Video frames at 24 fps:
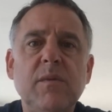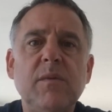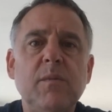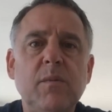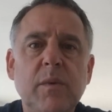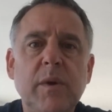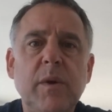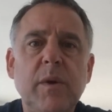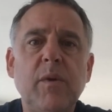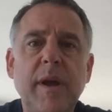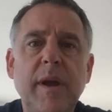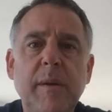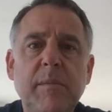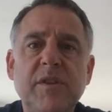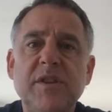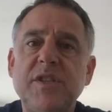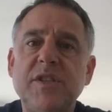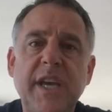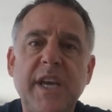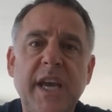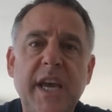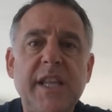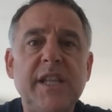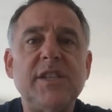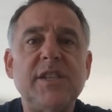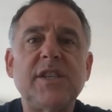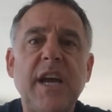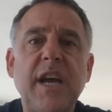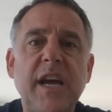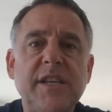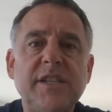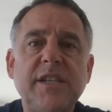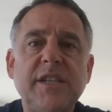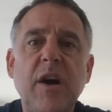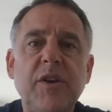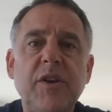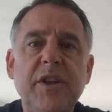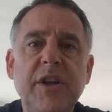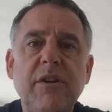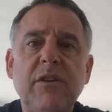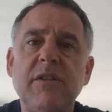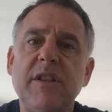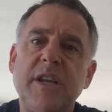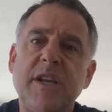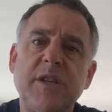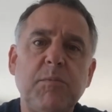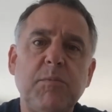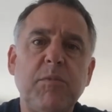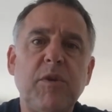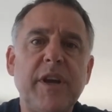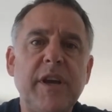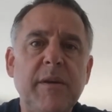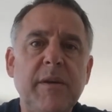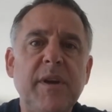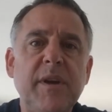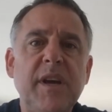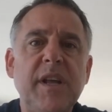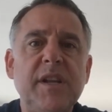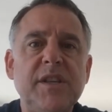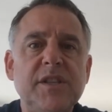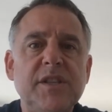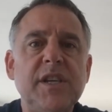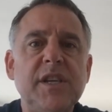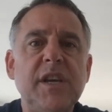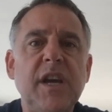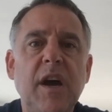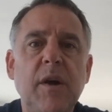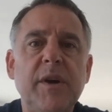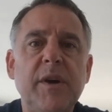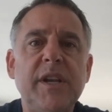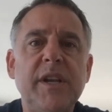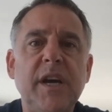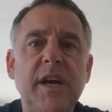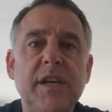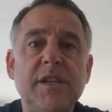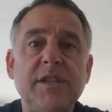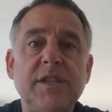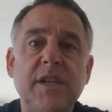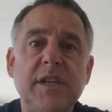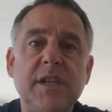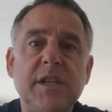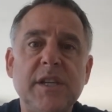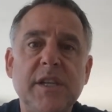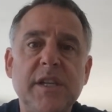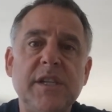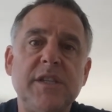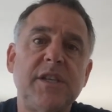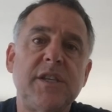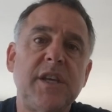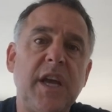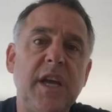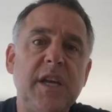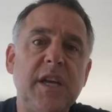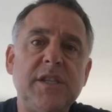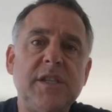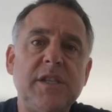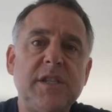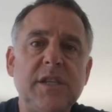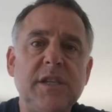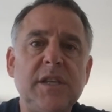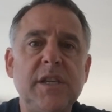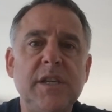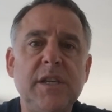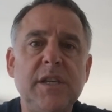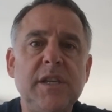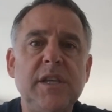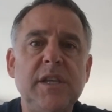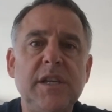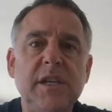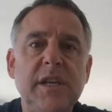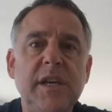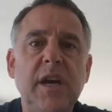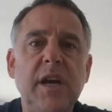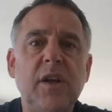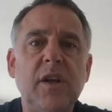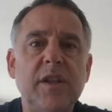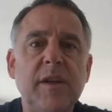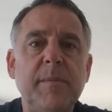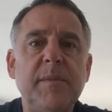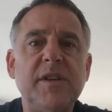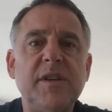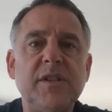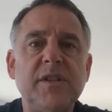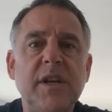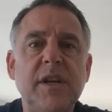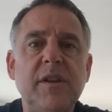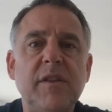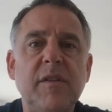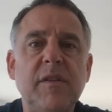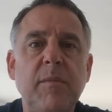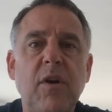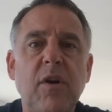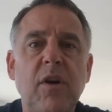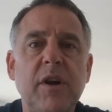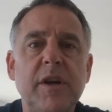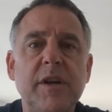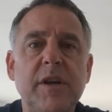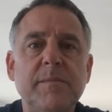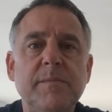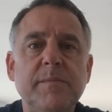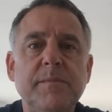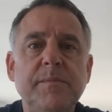we were able to say, hey, this guy's out here, let's bring him in and see how he does. And in his case, he held up his end of the bargain.